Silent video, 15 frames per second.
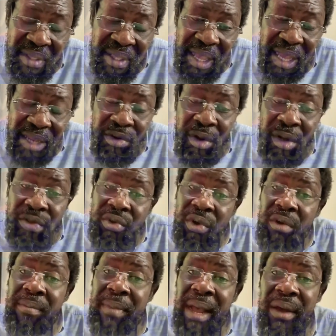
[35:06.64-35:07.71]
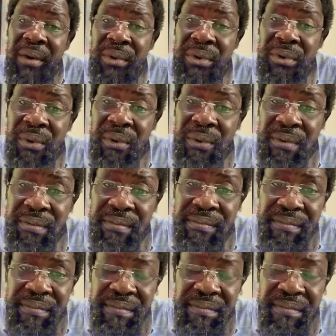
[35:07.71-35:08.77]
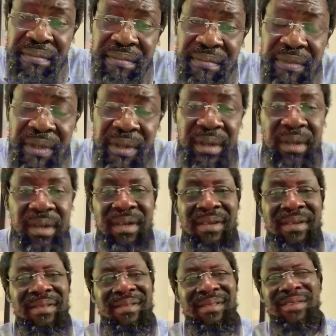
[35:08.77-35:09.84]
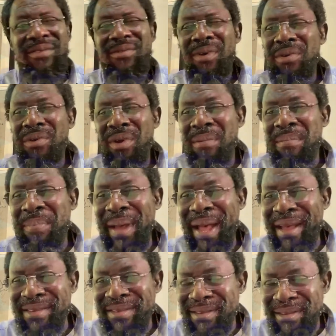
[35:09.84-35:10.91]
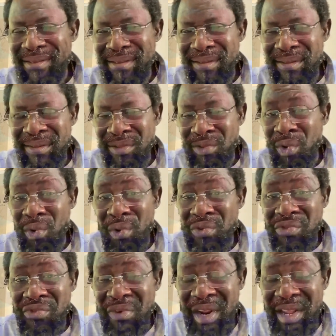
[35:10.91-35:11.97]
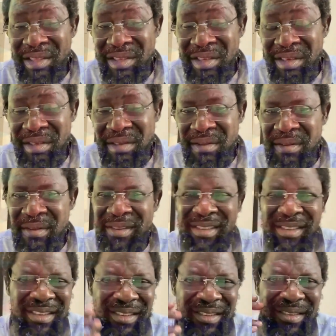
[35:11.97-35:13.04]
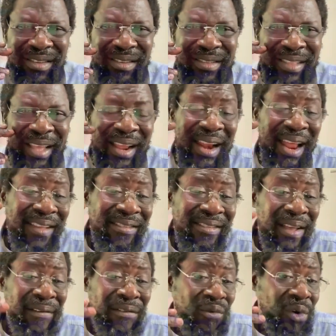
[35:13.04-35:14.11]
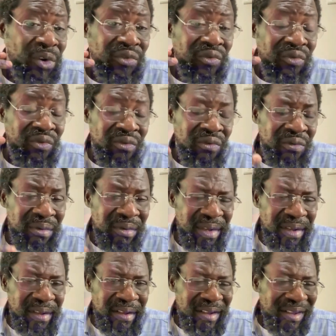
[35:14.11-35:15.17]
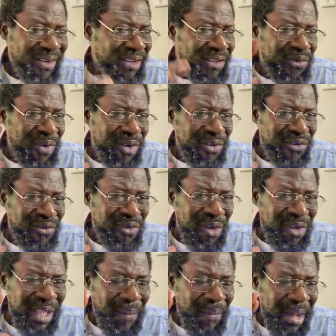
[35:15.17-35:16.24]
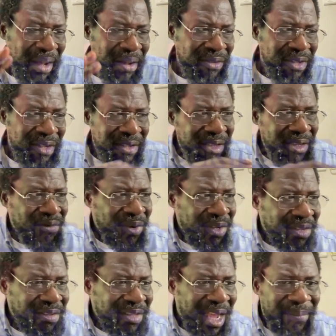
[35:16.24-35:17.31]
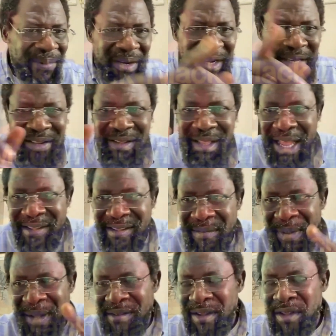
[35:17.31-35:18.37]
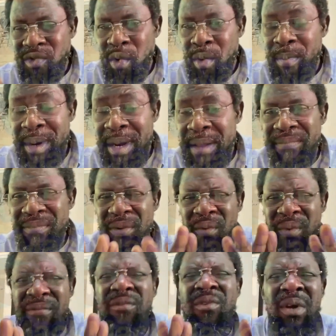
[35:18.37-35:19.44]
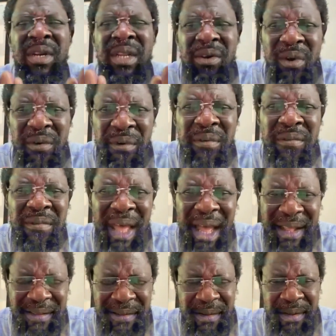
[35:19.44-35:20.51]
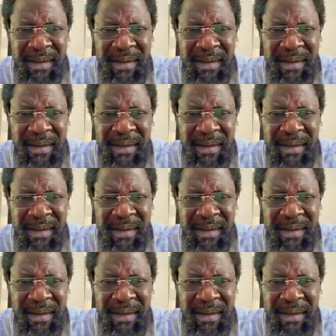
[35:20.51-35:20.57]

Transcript: I don't talk my own no. This one don't pass Dogon Turinchi. This is tell ourselves what to do. This one is not about this is what is happening. That's the person to blame. We've done enough of that.